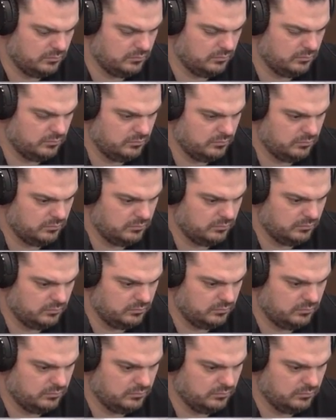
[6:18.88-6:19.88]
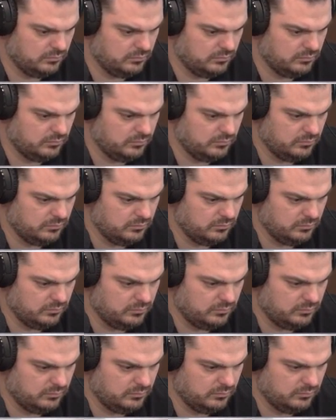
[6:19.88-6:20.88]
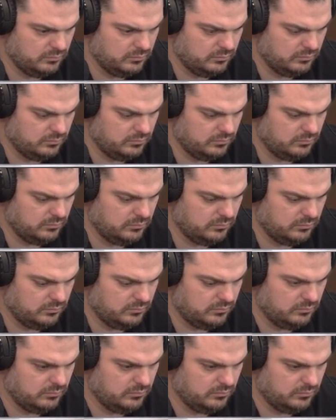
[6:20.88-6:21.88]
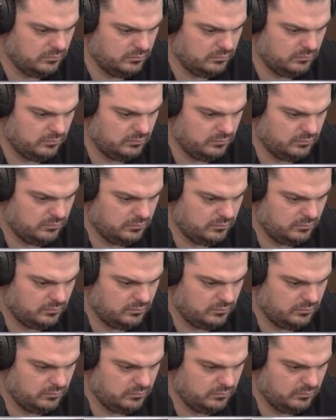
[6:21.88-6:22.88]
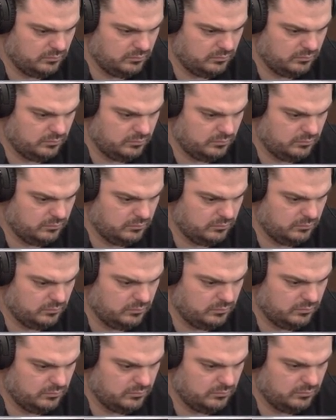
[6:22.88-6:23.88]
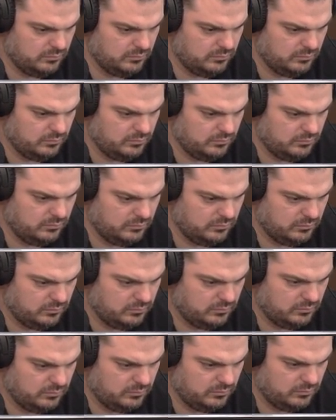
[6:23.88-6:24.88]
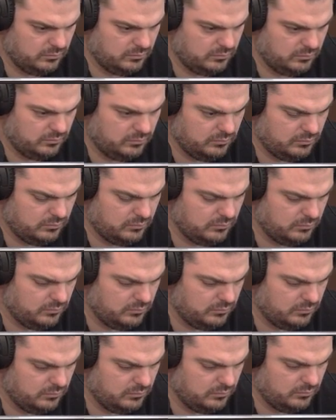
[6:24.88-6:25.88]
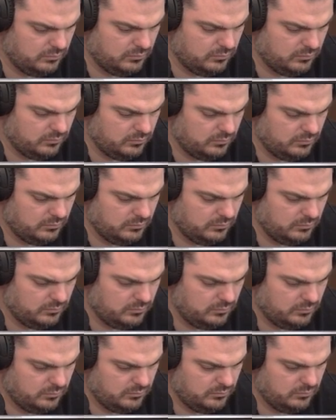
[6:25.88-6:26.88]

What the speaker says: This person isn't speaking.